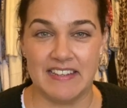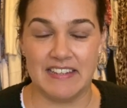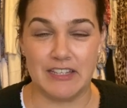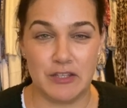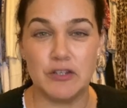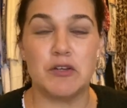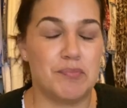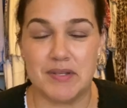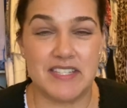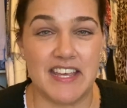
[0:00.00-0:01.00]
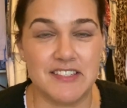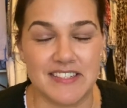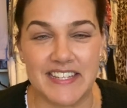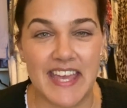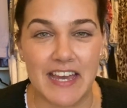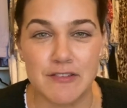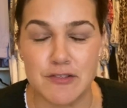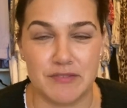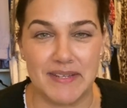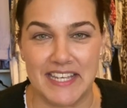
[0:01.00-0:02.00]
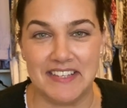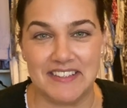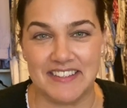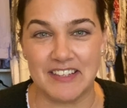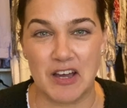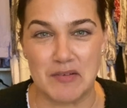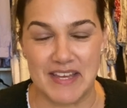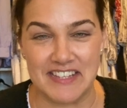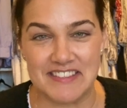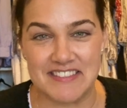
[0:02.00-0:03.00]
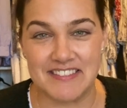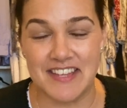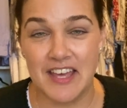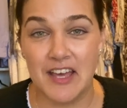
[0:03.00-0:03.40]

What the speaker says: you could potentially counsel me in the comments,